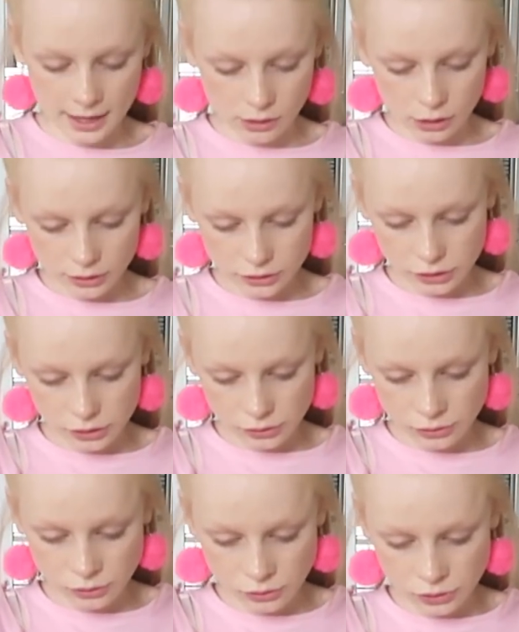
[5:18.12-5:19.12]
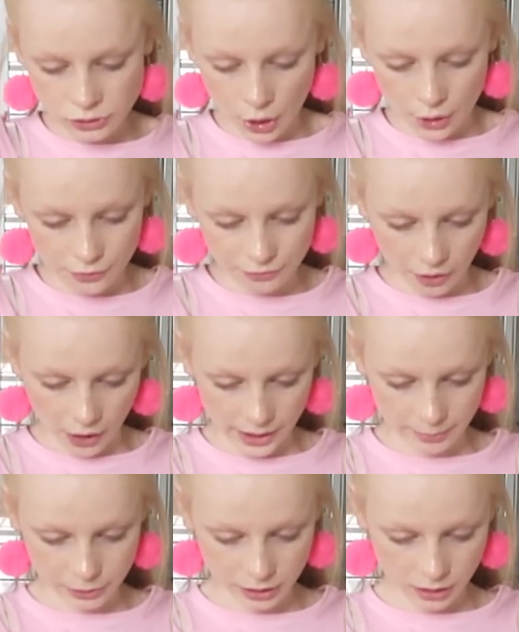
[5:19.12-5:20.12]
It looks so
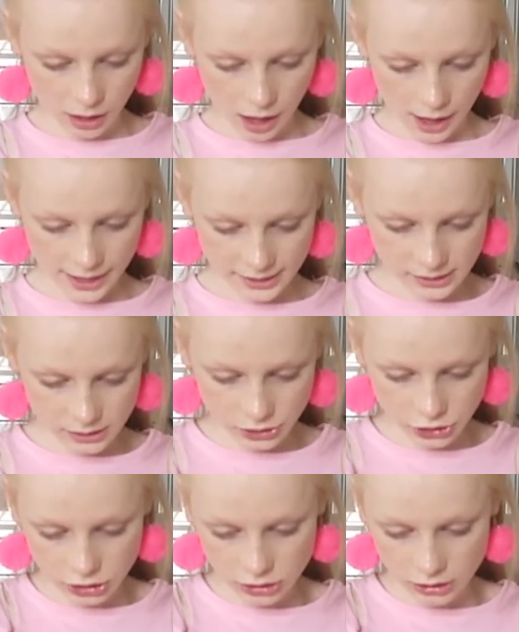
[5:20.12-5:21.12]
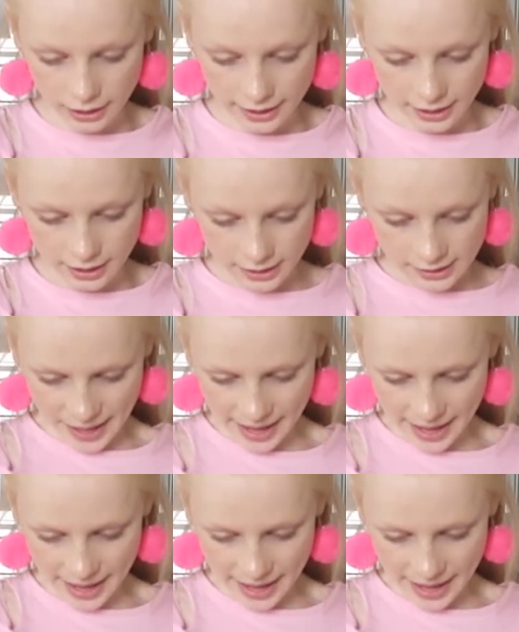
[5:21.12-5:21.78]
vibrant, guys. It's just like